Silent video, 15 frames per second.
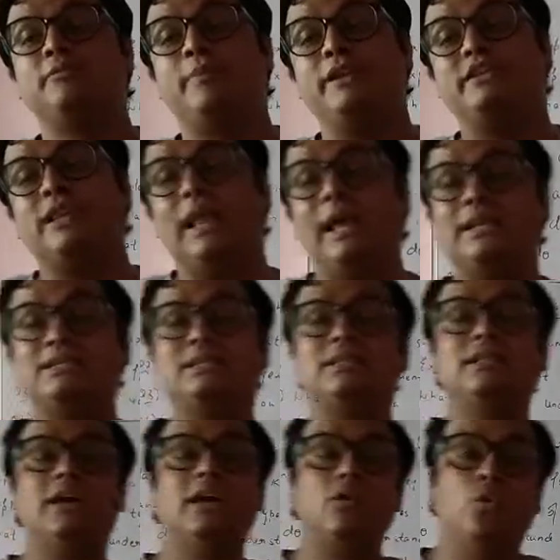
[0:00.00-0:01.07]
specialized in
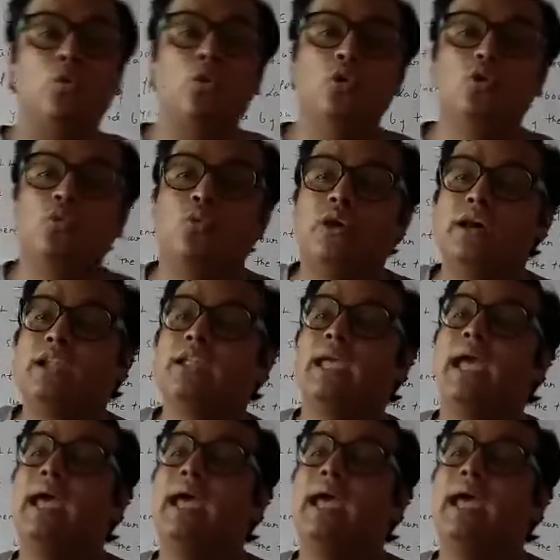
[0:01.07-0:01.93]
their own work,